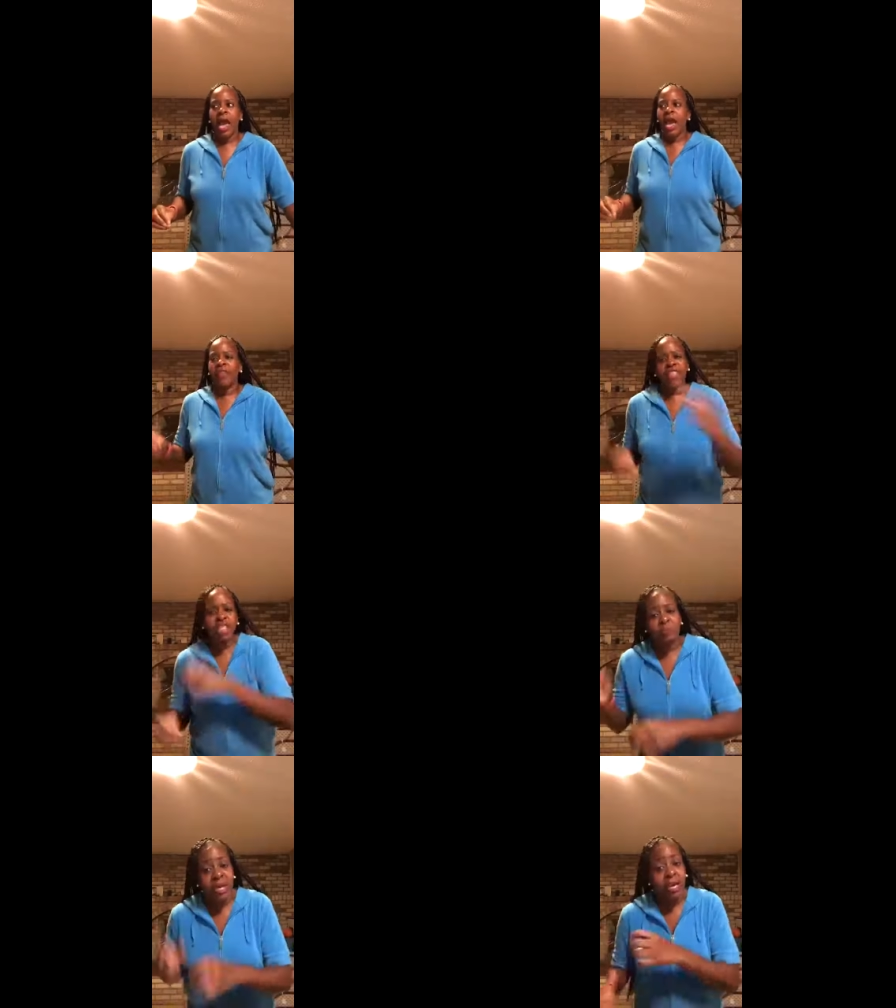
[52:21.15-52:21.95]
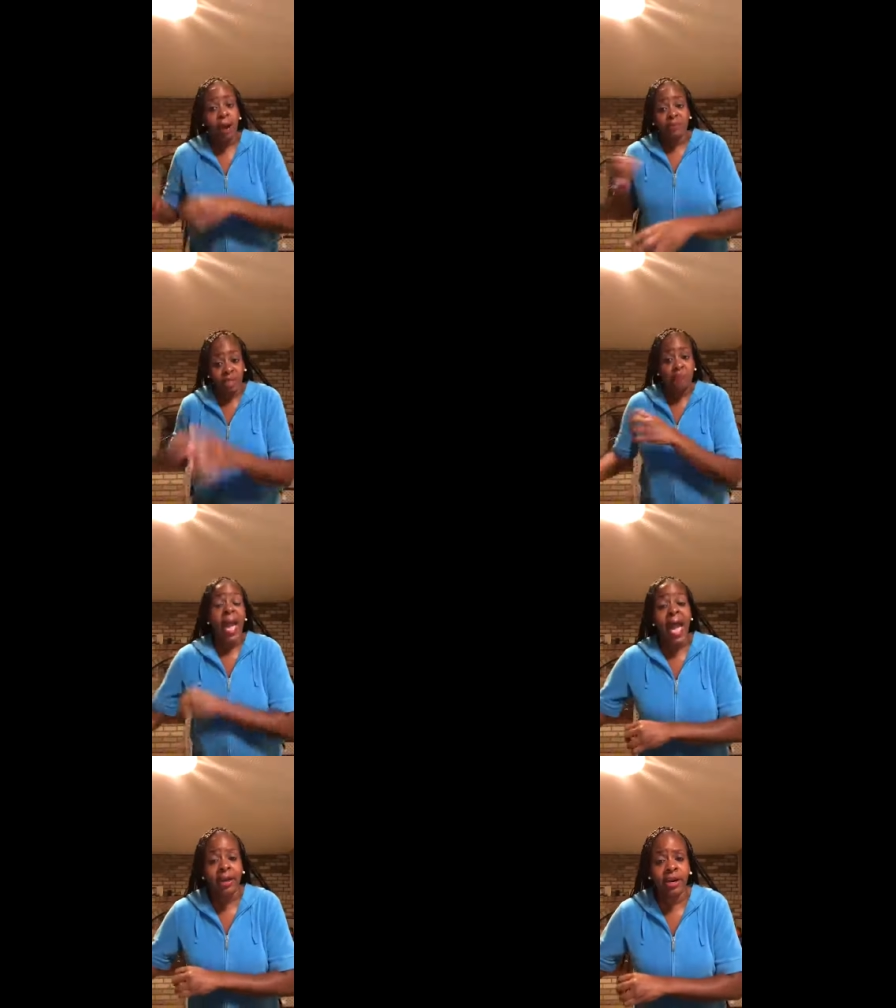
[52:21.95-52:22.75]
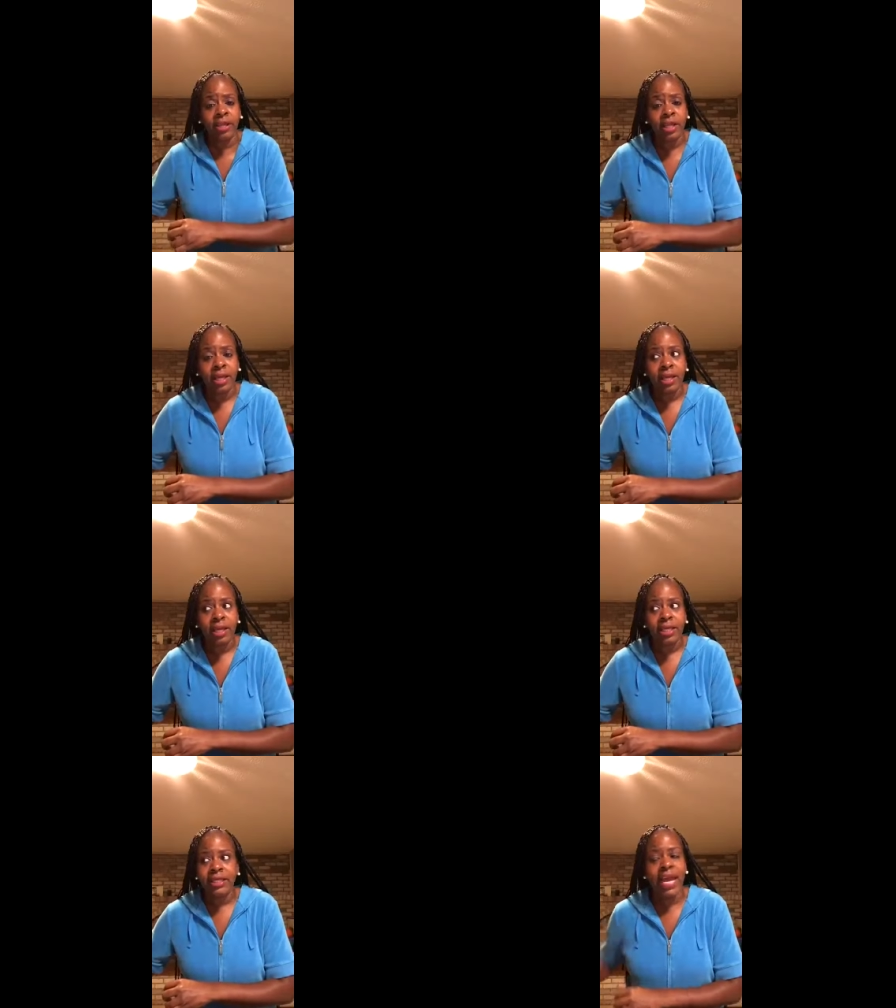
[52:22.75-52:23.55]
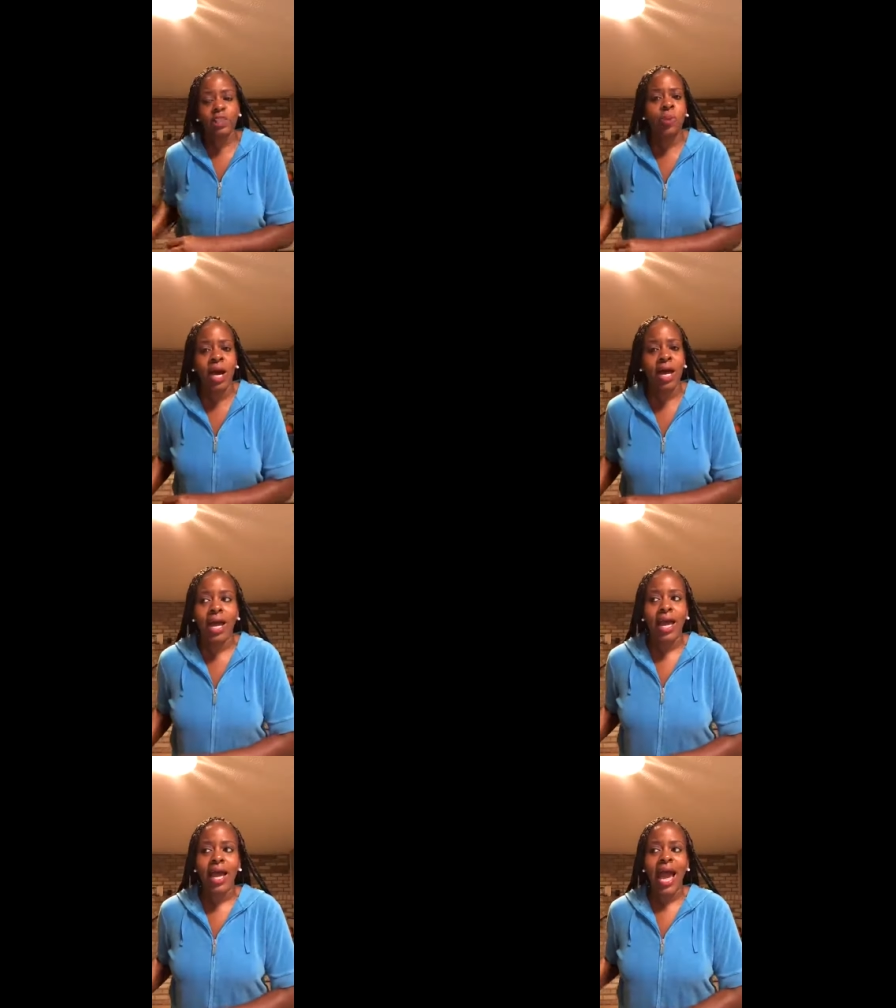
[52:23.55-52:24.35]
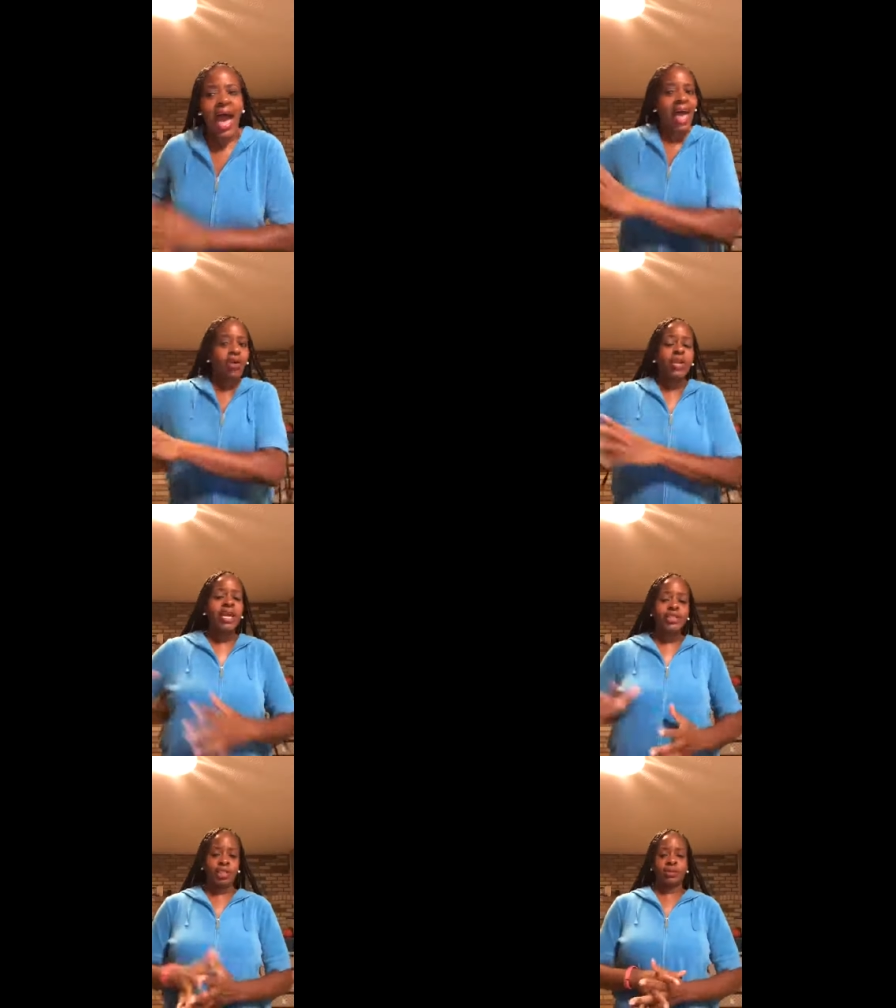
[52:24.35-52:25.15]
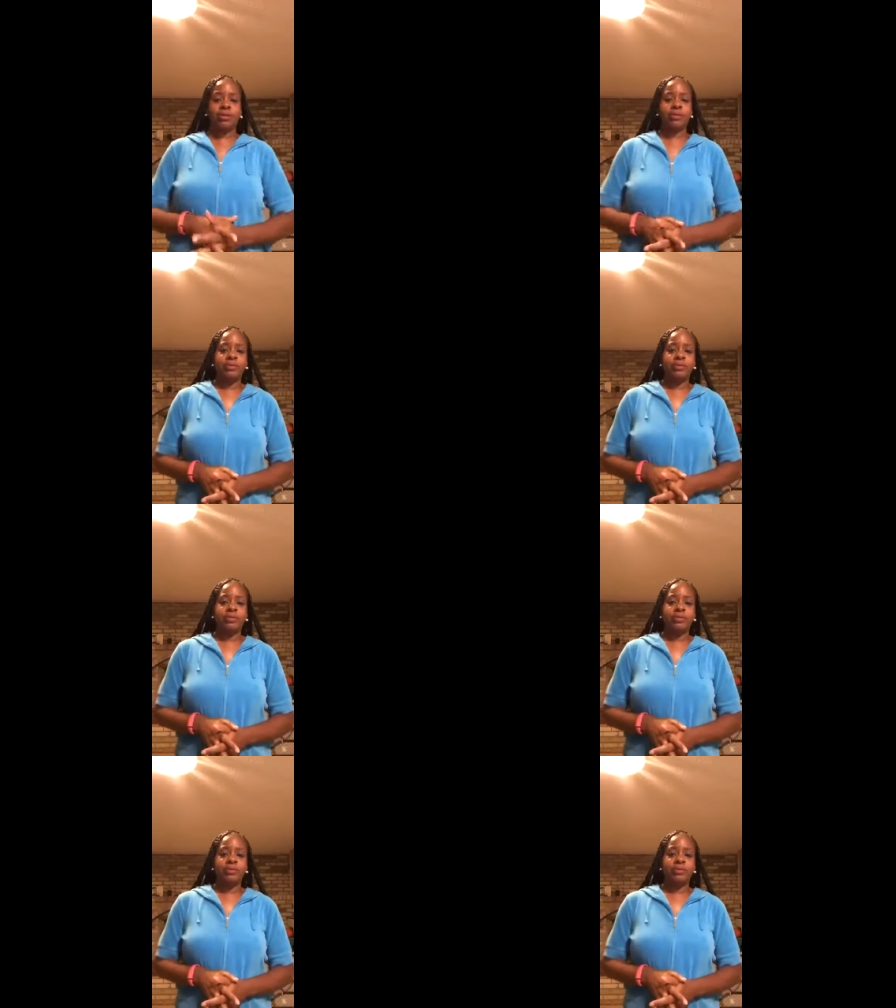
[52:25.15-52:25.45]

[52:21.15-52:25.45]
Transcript: and this becomes a pattern, guess what? I don't need you.